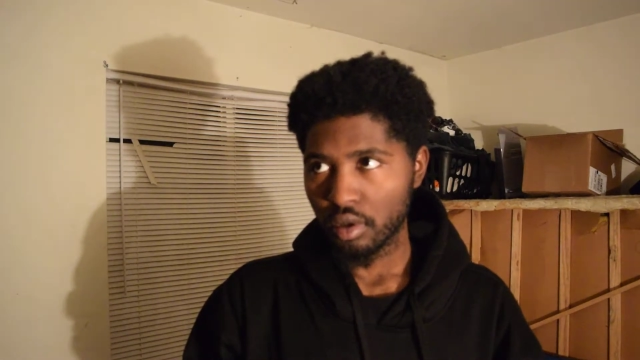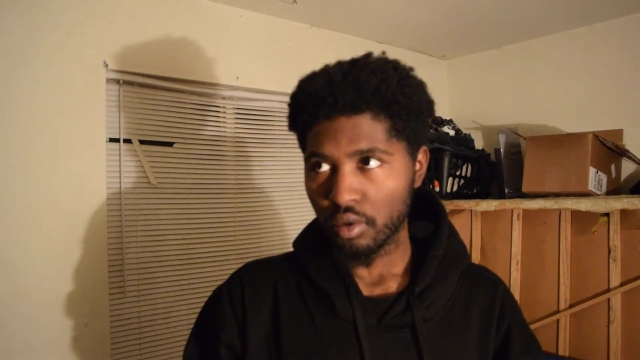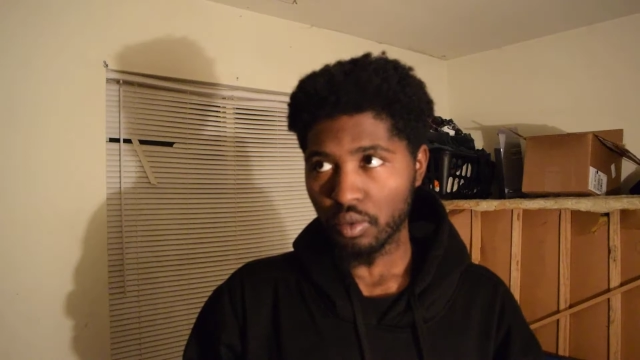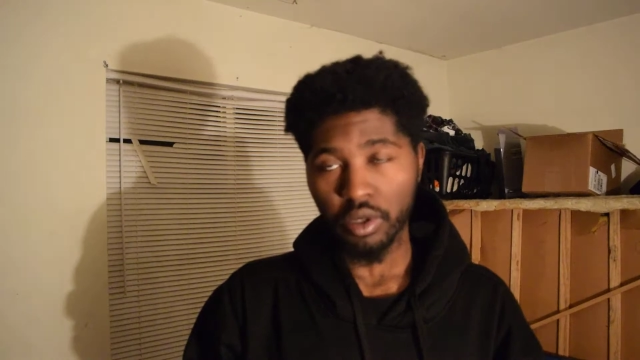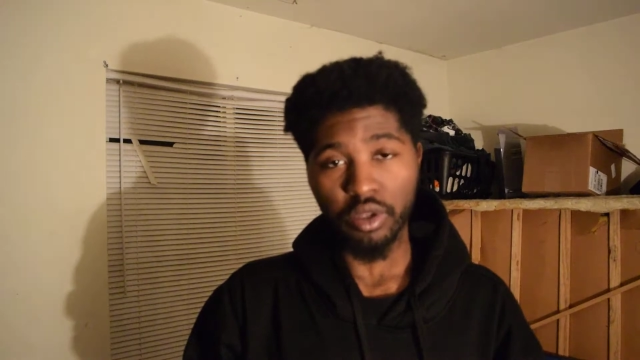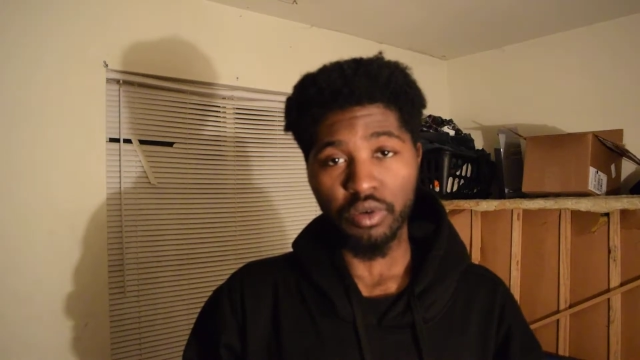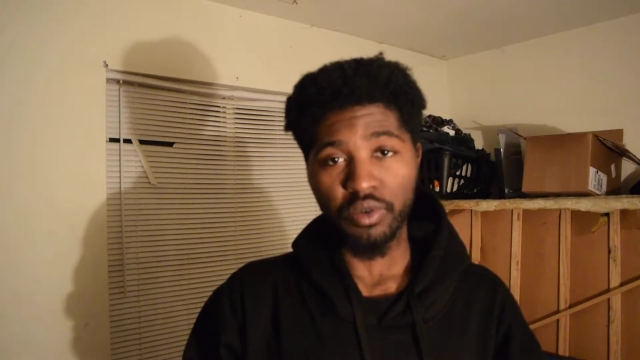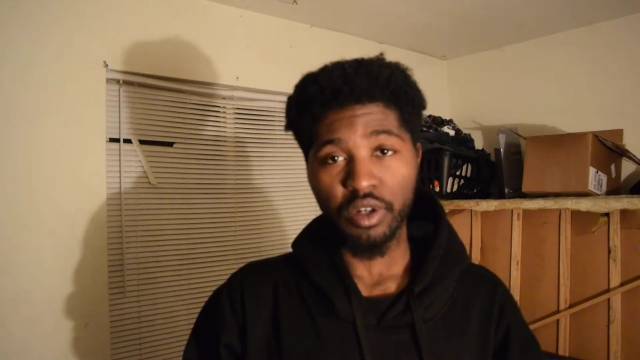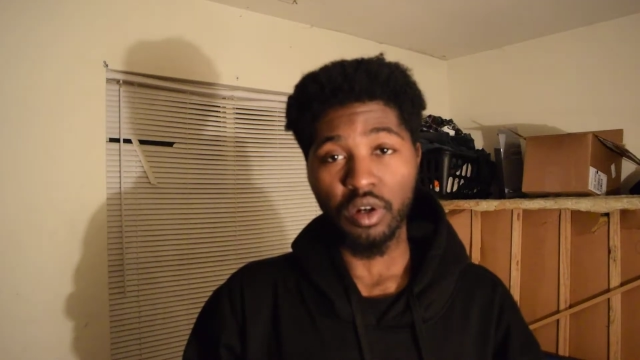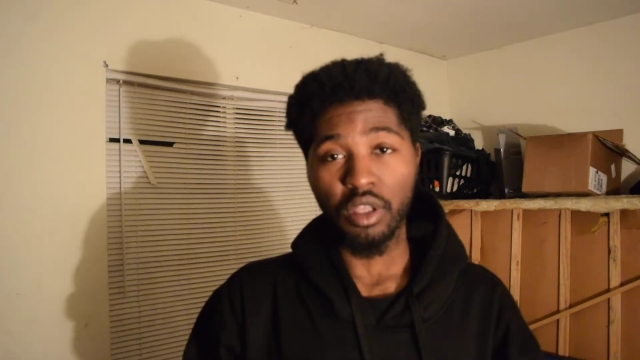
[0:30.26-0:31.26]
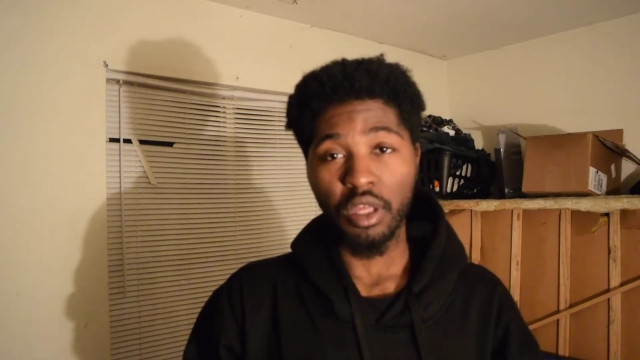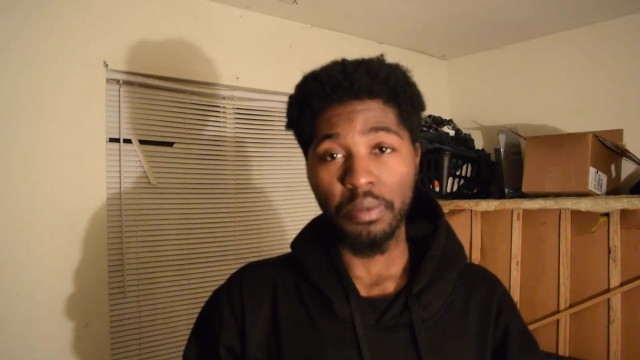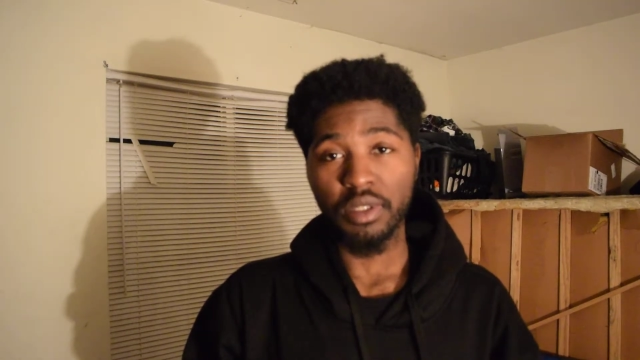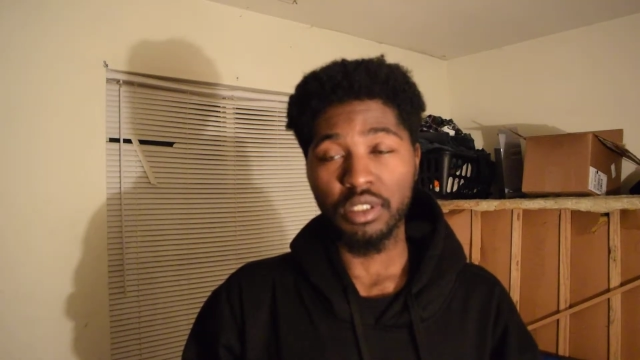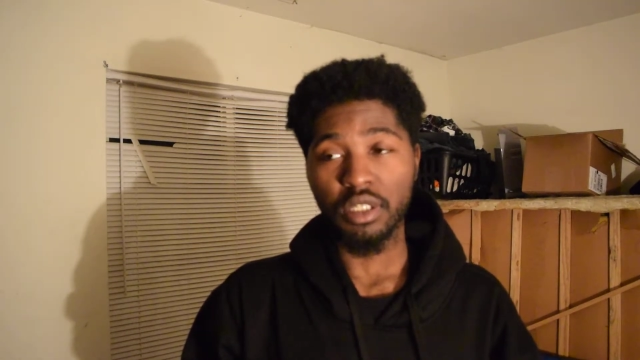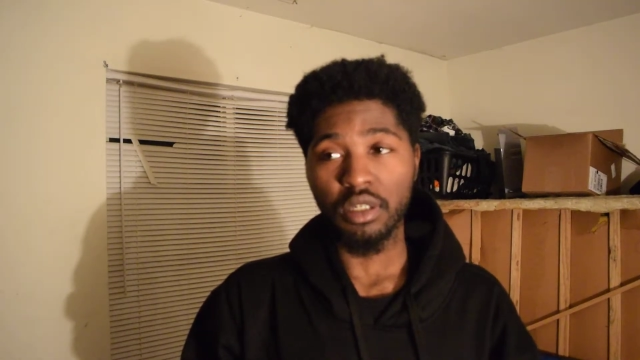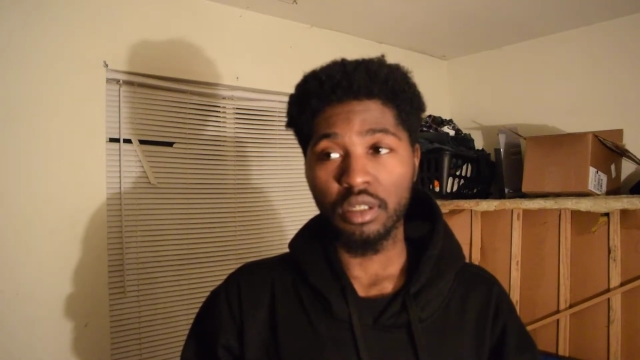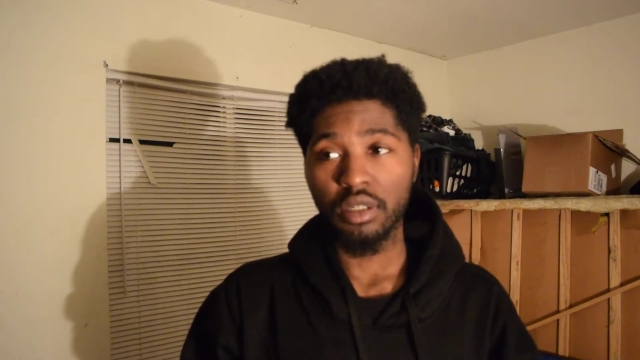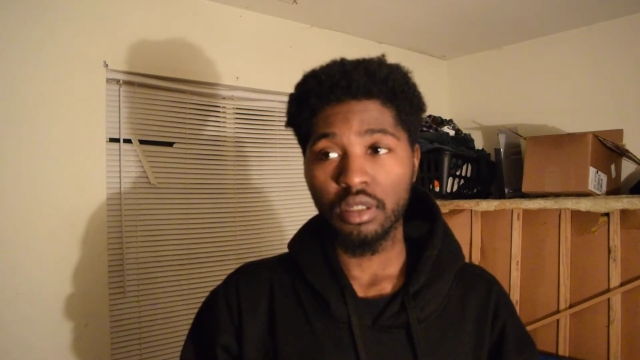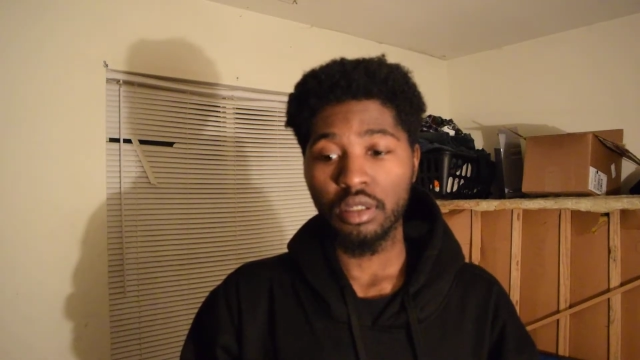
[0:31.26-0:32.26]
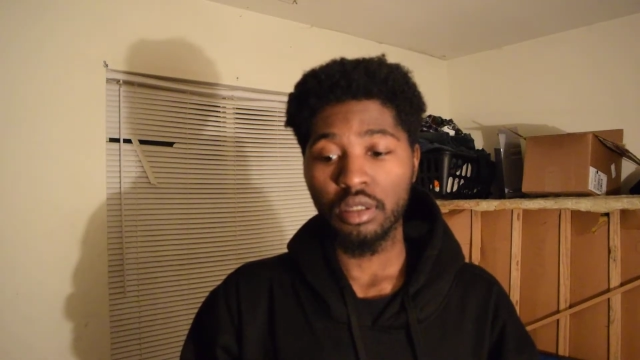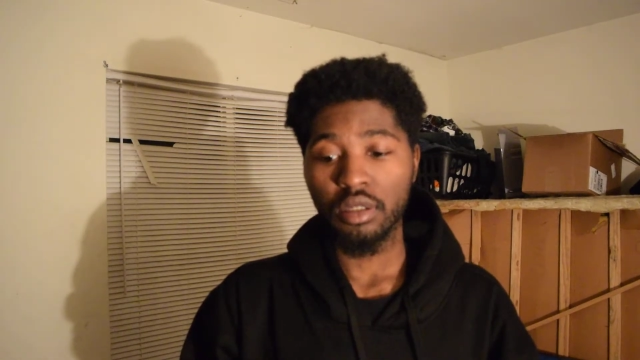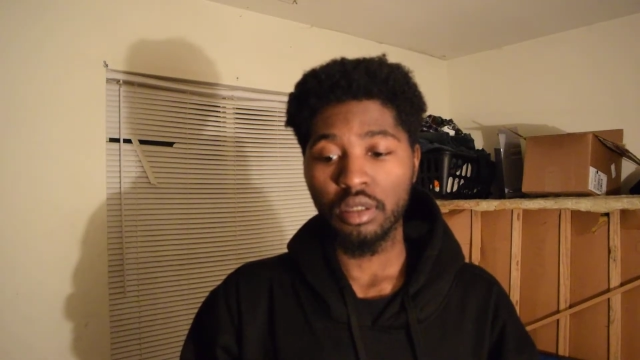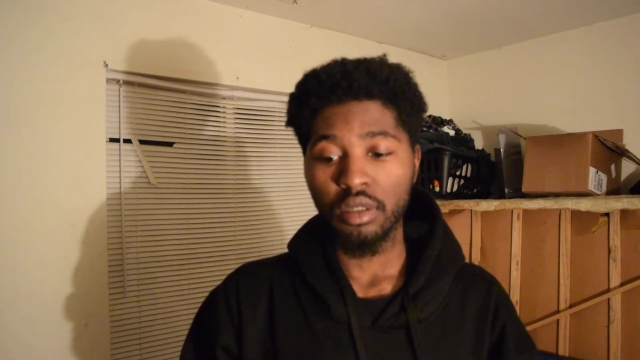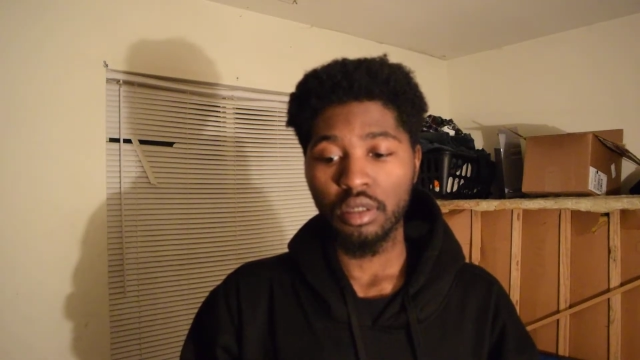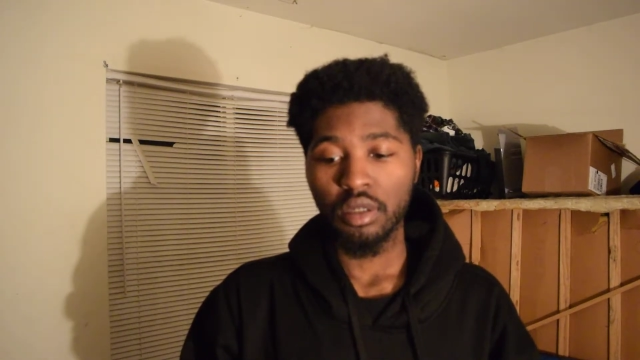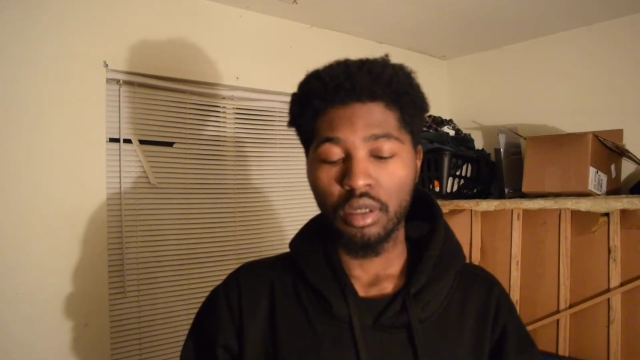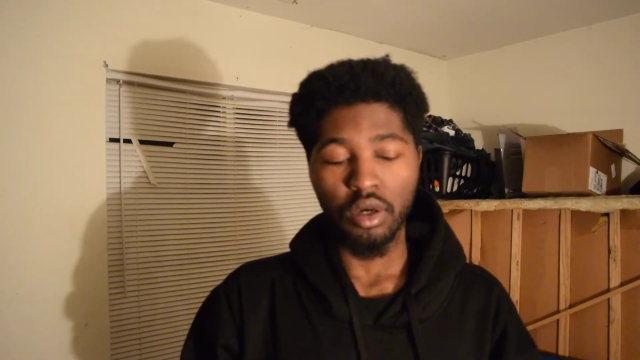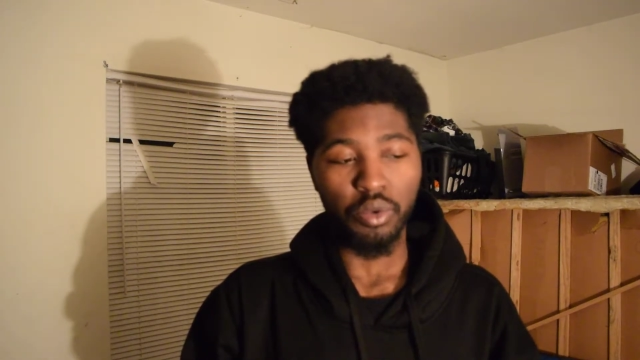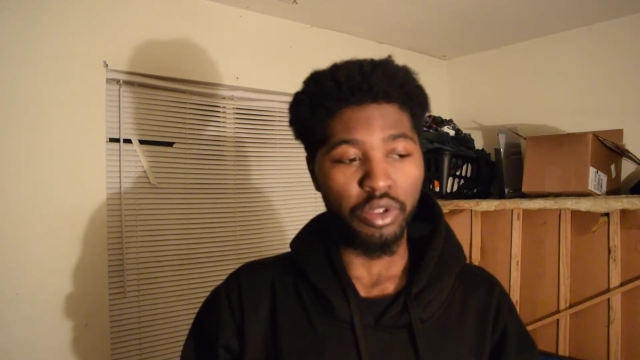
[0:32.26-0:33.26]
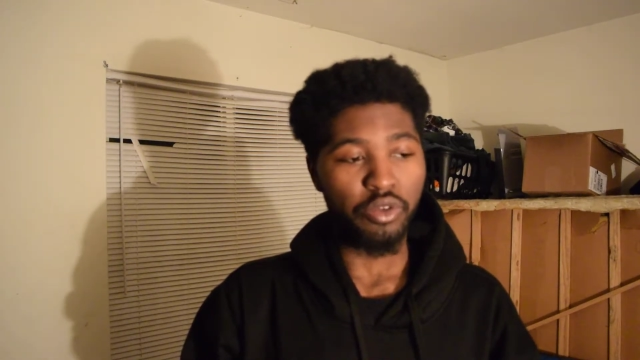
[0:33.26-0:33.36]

when you're real limited or when